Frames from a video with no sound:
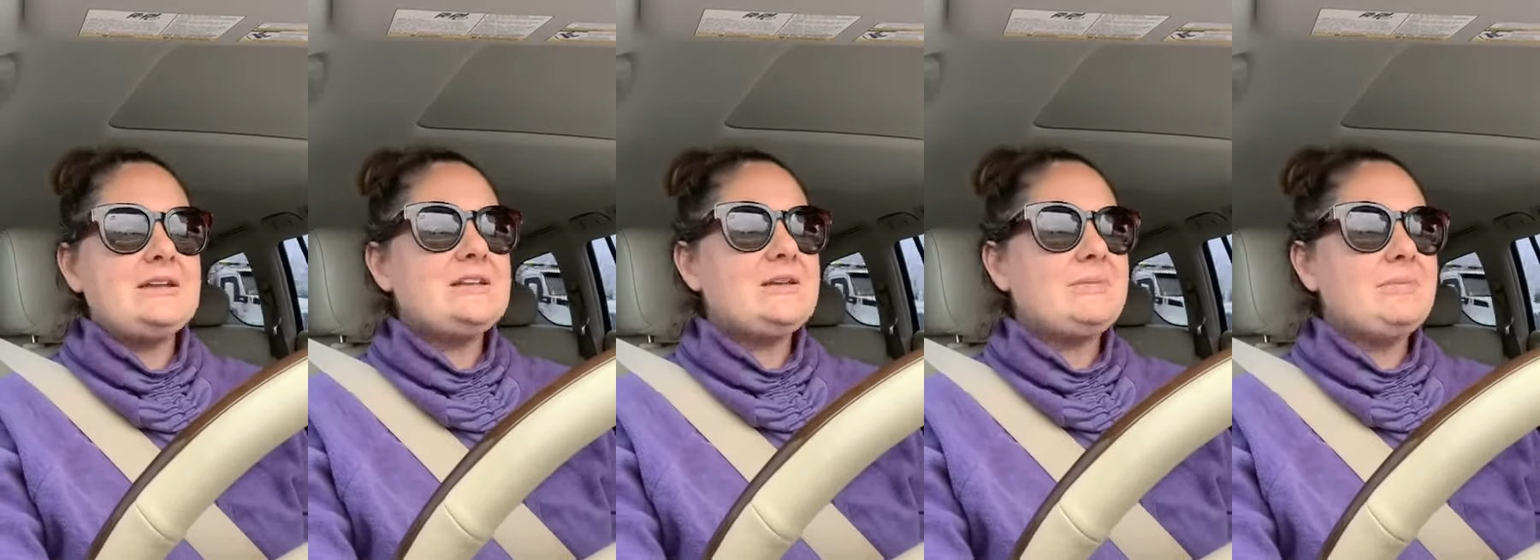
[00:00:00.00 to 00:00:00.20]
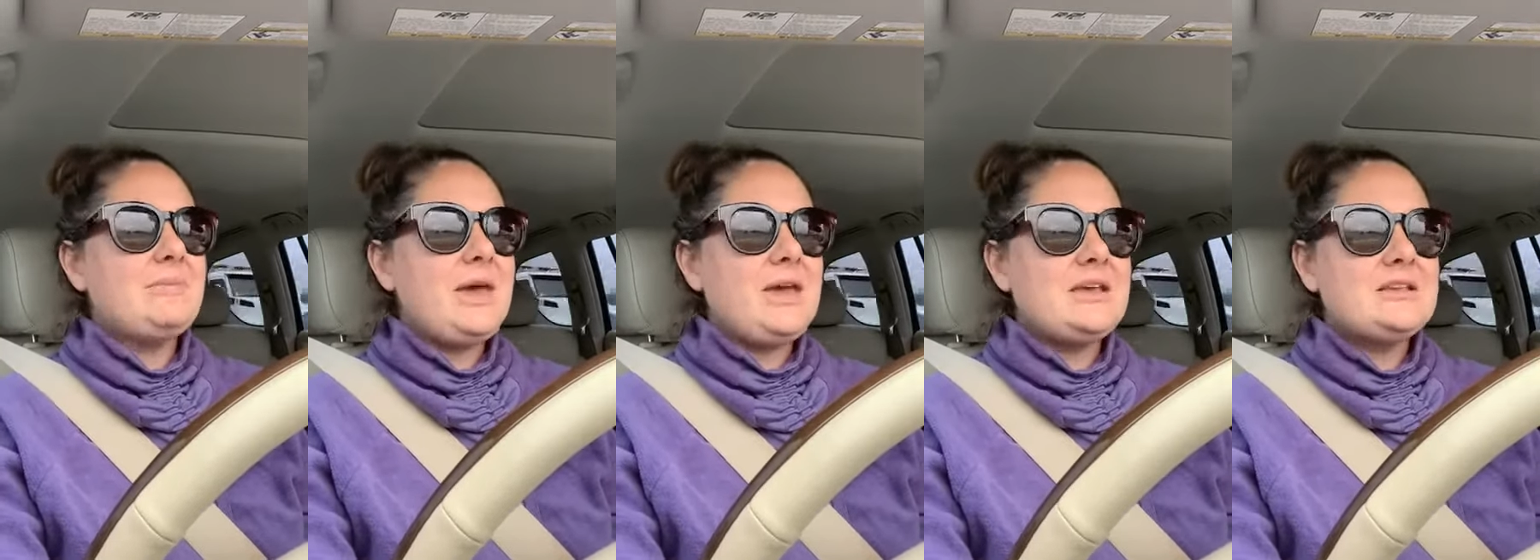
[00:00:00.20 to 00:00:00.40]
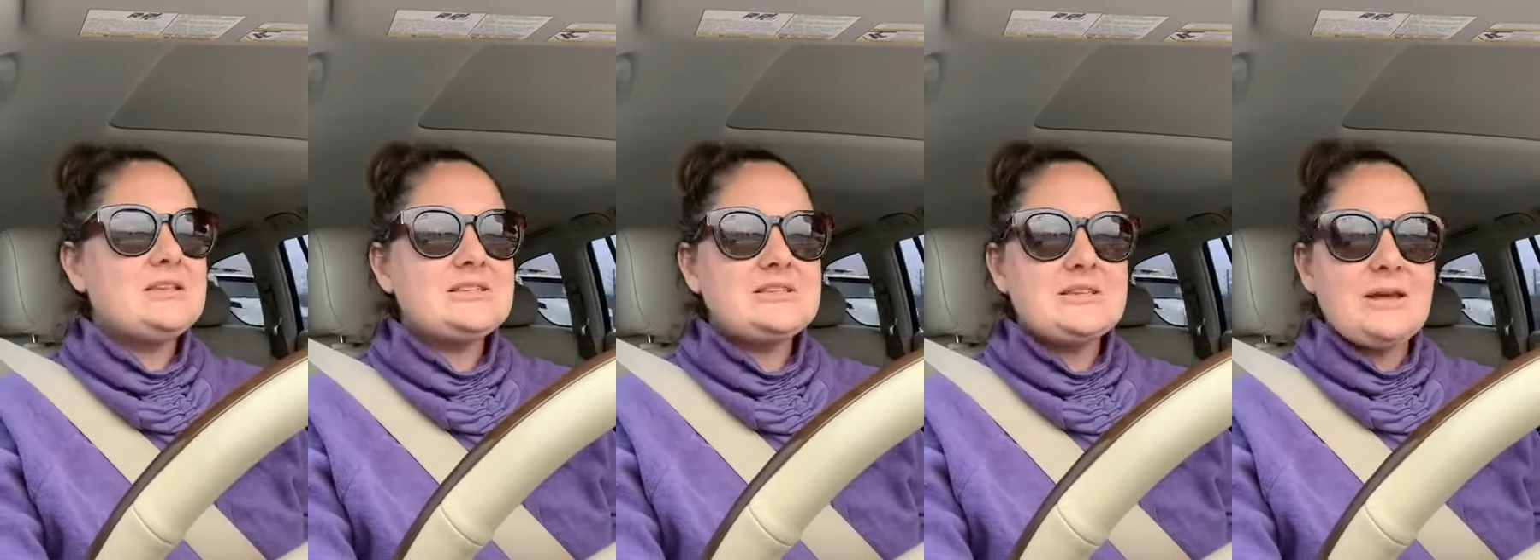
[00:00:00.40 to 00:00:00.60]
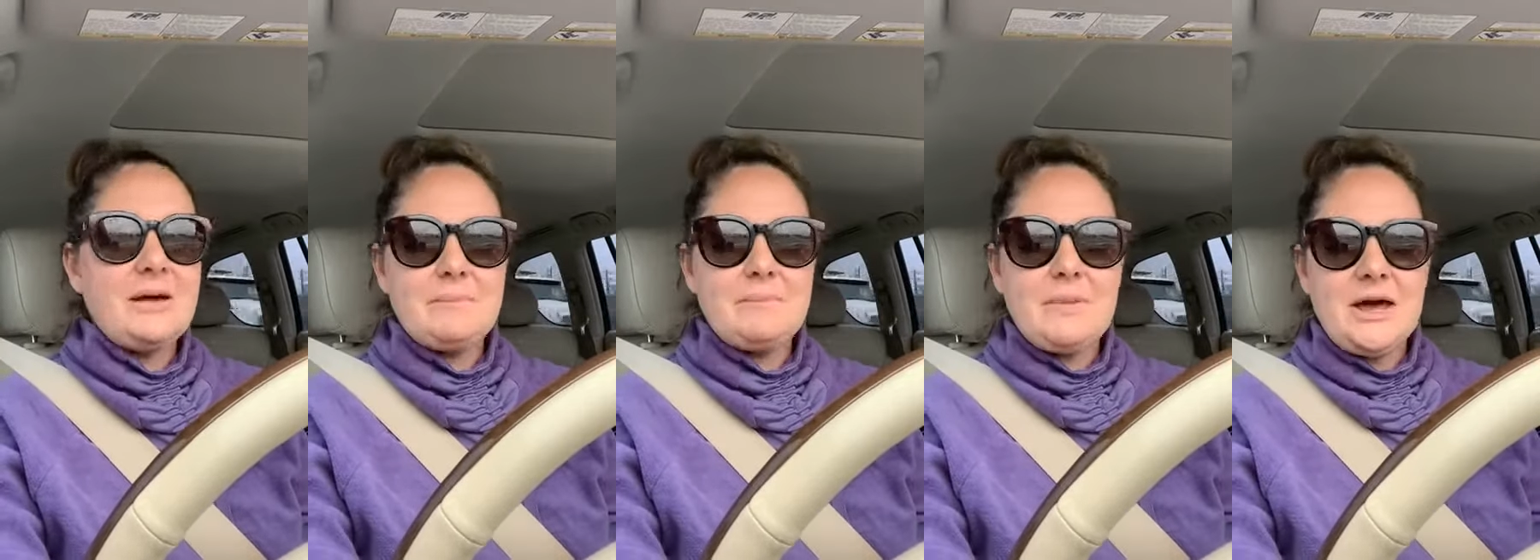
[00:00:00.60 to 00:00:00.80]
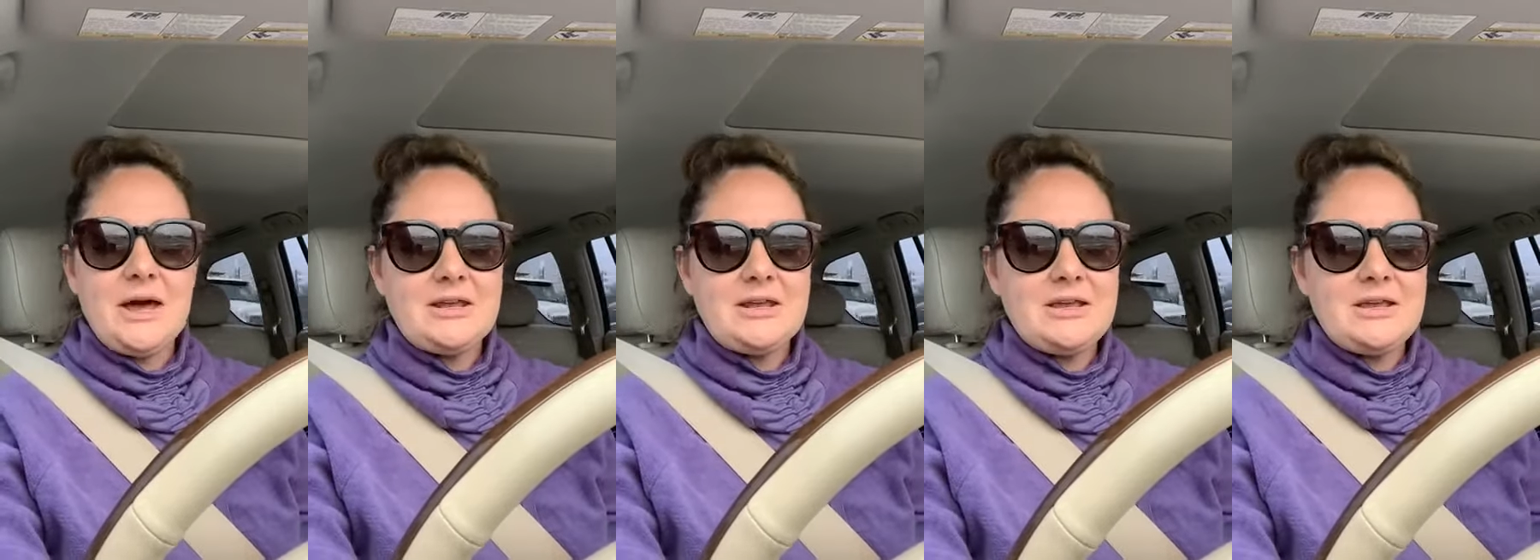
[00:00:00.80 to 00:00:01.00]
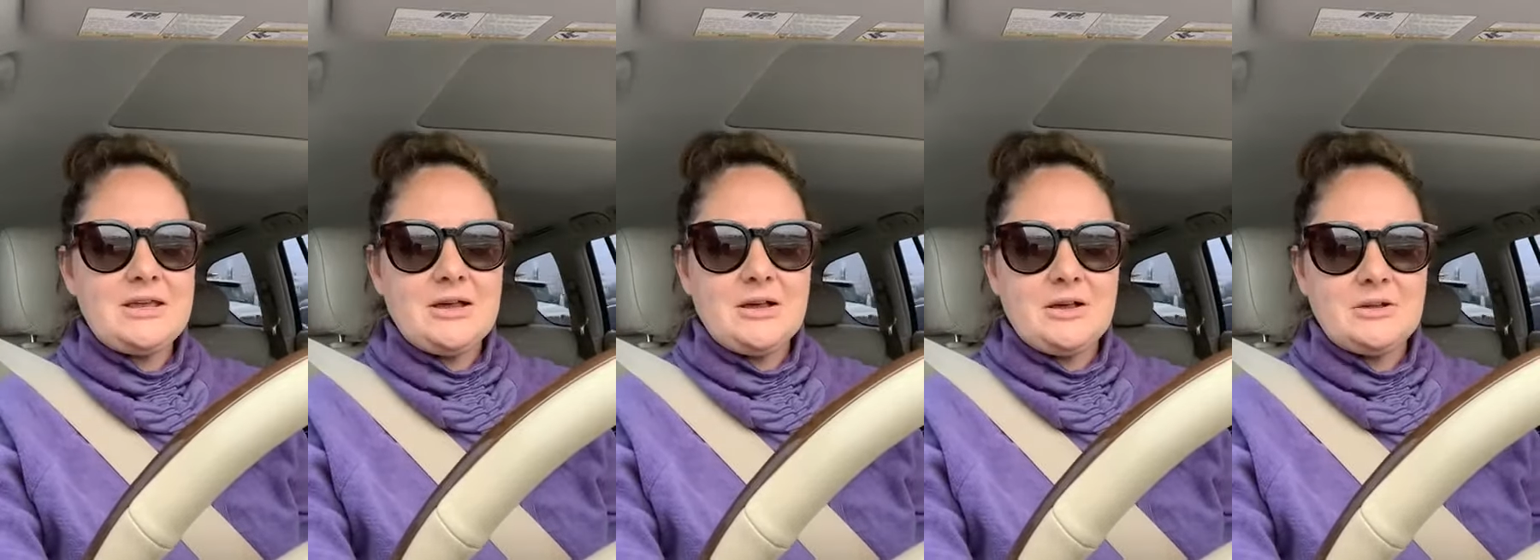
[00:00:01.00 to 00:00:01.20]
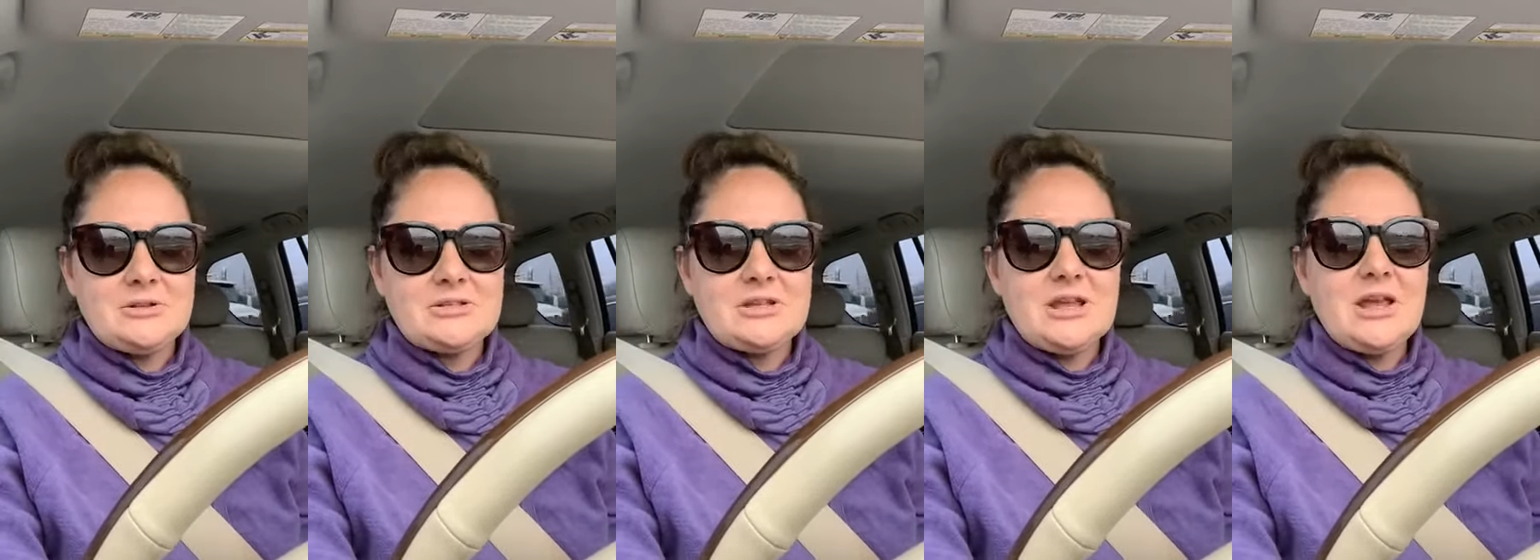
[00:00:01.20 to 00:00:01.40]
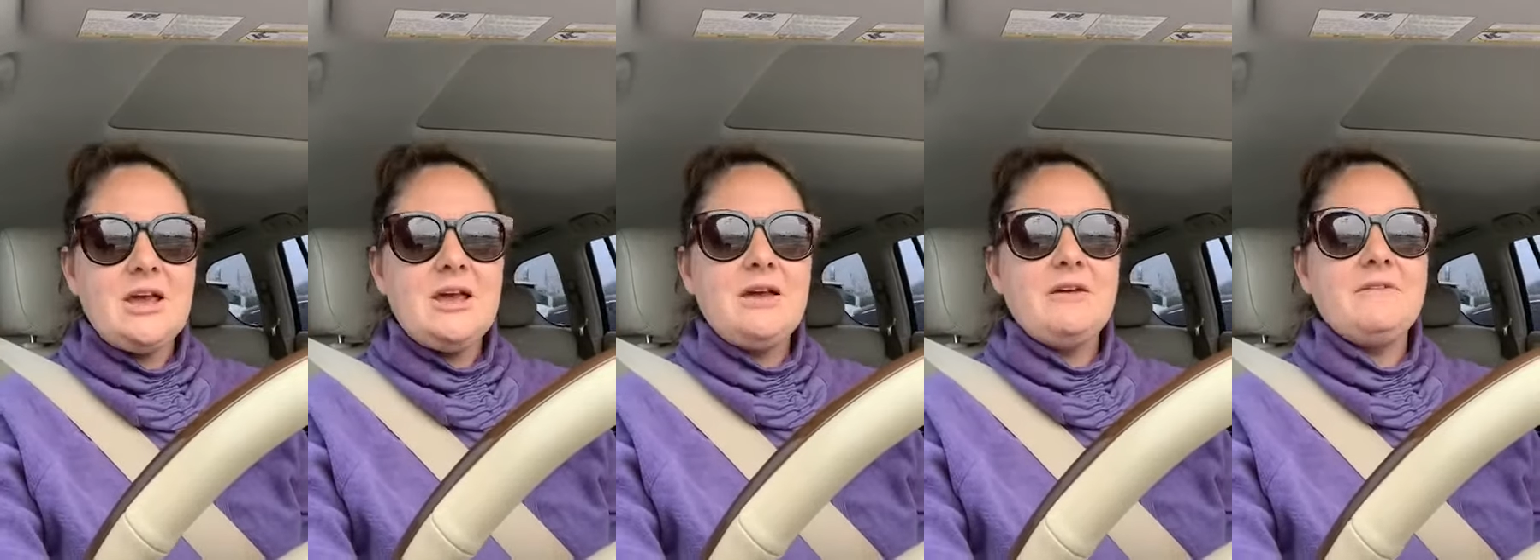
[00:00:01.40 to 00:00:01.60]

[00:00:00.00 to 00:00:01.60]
to make somebody else